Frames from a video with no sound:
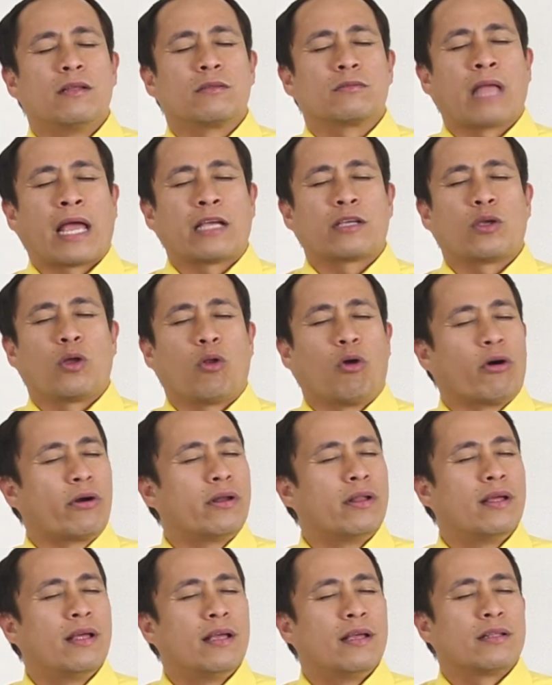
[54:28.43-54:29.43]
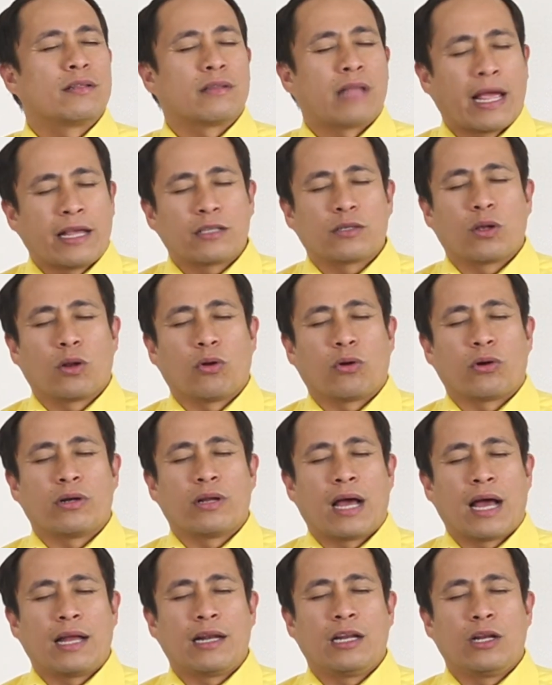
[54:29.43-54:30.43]
Thank you, Lord. Thank you, Lord.
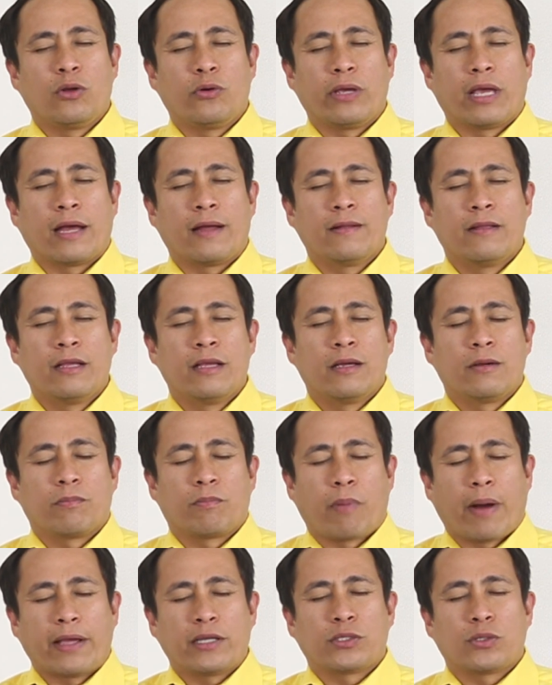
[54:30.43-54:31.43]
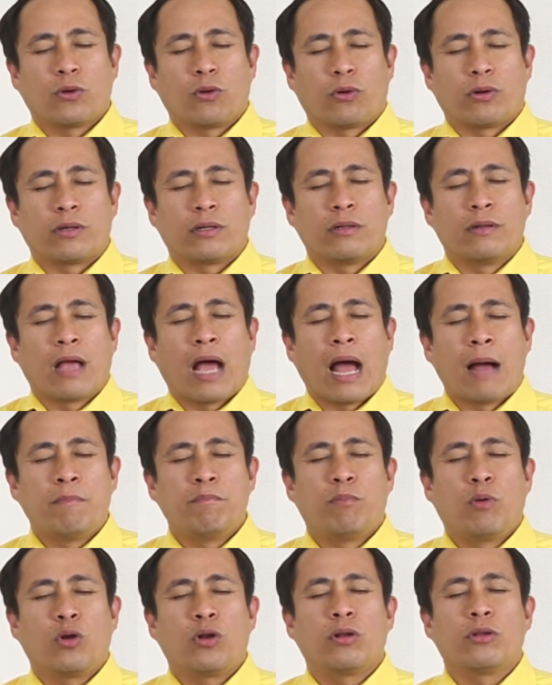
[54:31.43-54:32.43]
Hallelujah. Praise you, Lord.
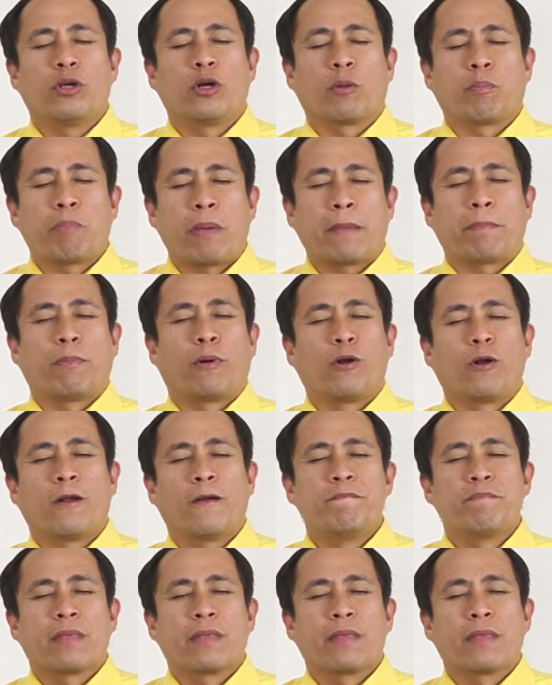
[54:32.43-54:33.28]
Humble your people.